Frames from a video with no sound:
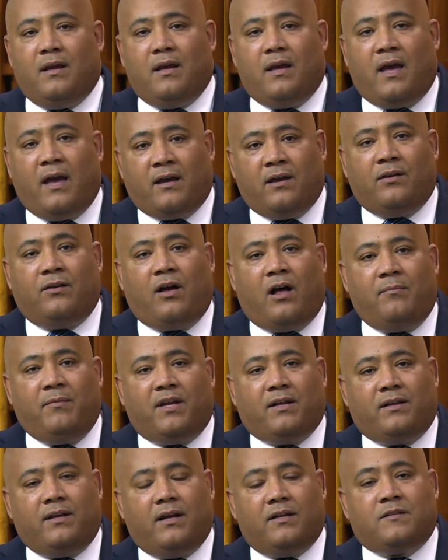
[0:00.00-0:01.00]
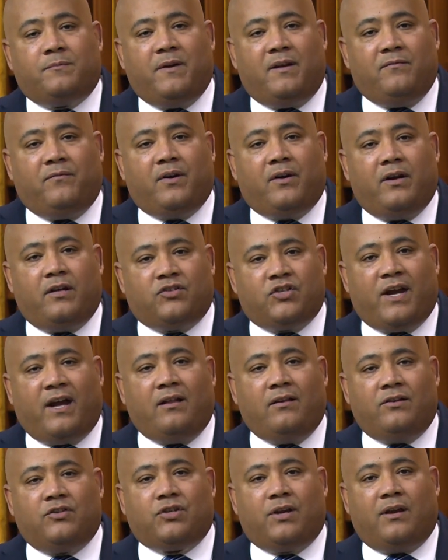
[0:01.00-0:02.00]
economically, it's been very
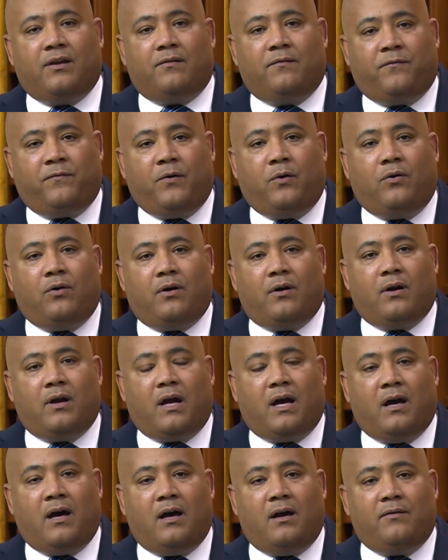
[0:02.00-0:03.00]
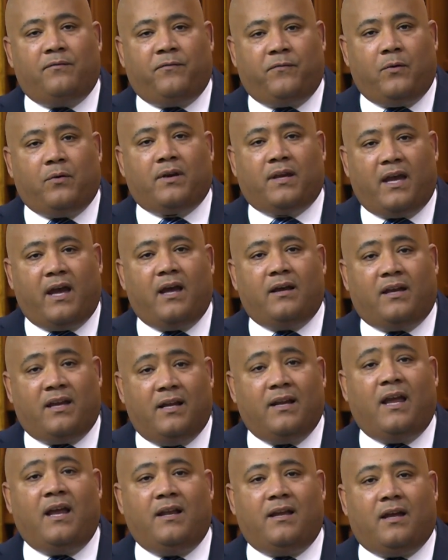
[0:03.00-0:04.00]
challenging for
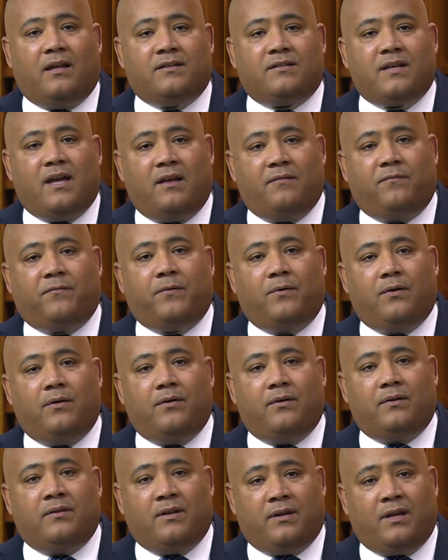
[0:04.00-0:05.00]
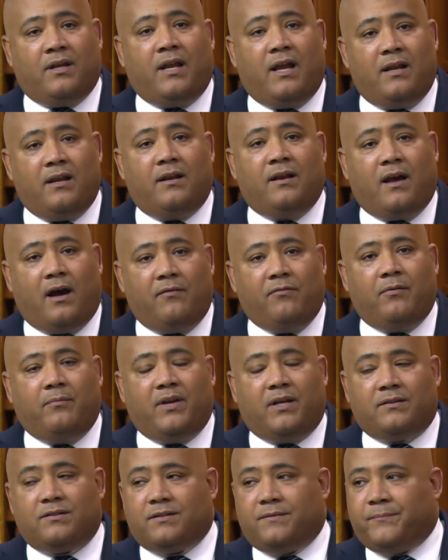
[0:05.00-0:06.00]
Canadians and for the Canadian
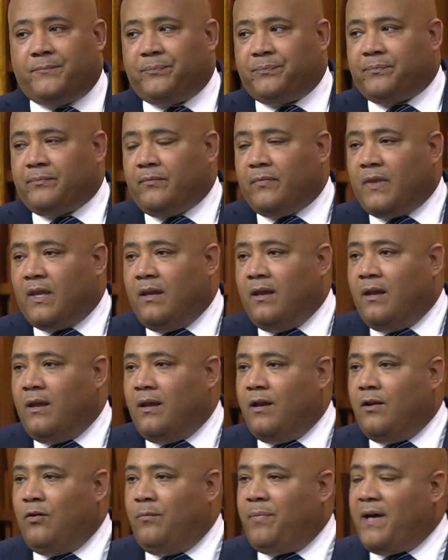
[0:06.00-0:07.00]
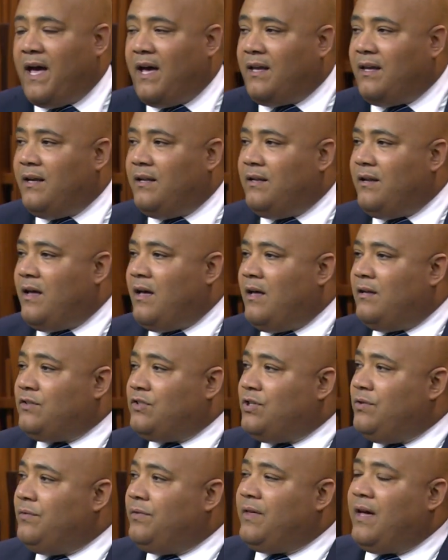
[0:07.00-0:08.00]
government. You know, back in
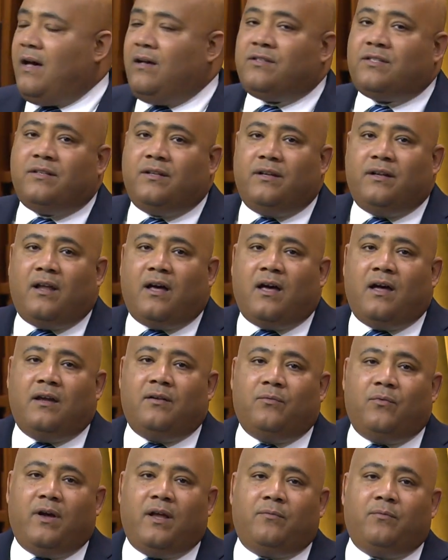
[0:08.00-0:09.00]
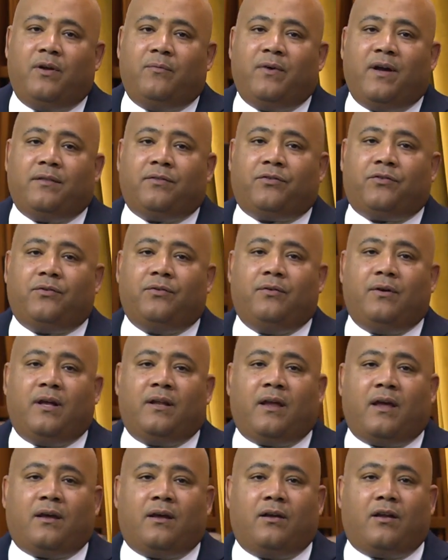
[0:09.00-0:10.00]
2009, when we went through an
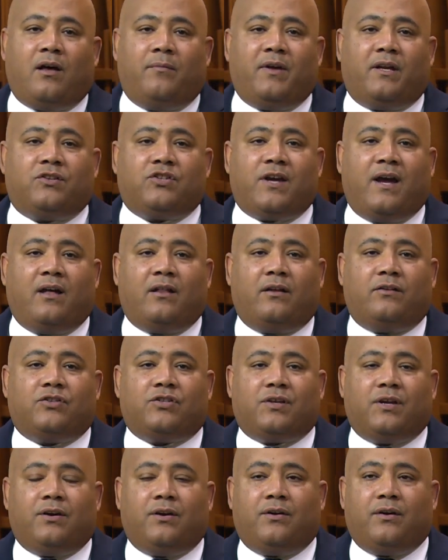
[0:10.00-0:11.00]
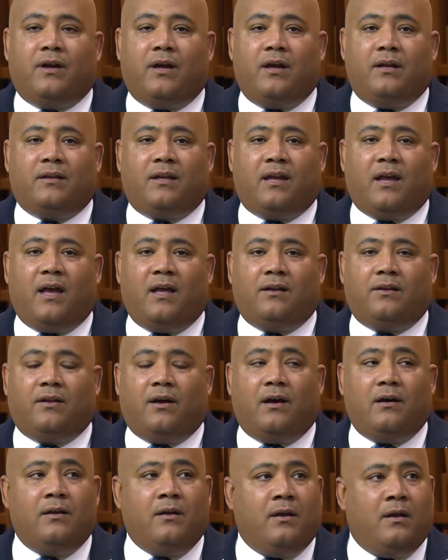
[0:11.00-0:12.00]
economic challenge here in
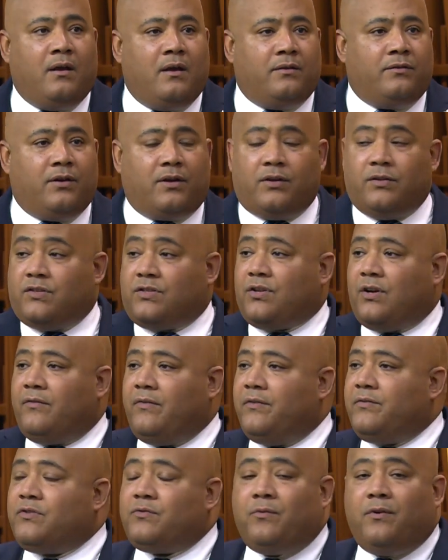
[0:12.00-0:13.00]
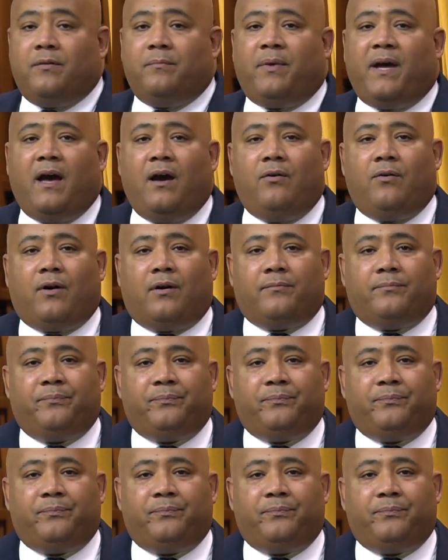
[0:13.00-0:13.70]
Canada, the Conservatives were in power,